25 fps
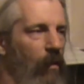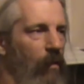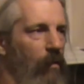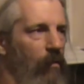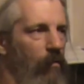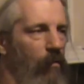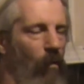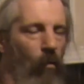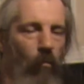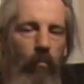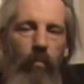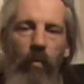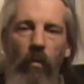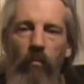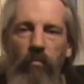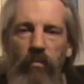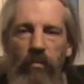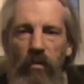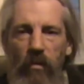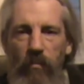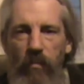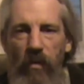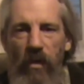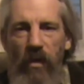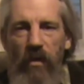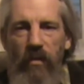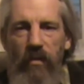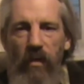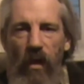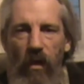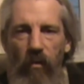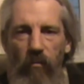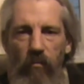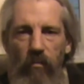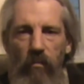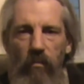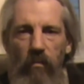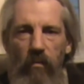don't post your beers
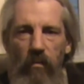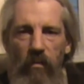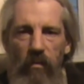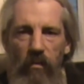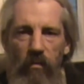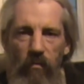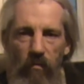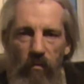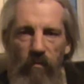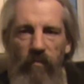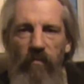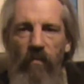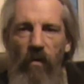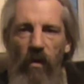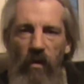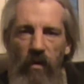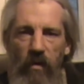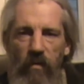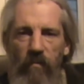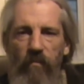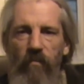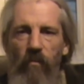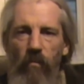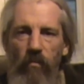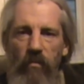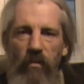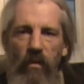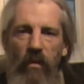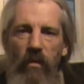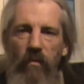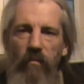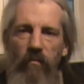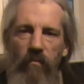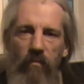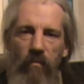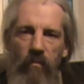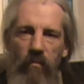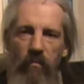out until the Friday the
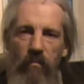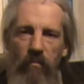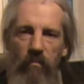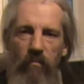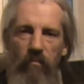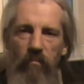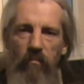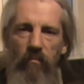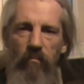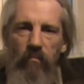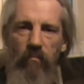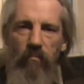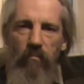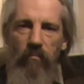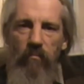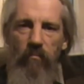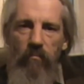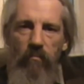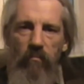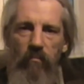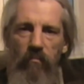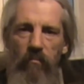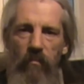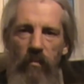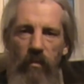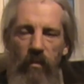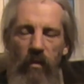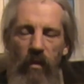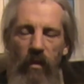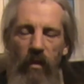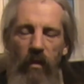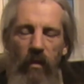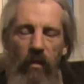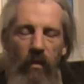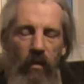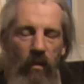14th, okay?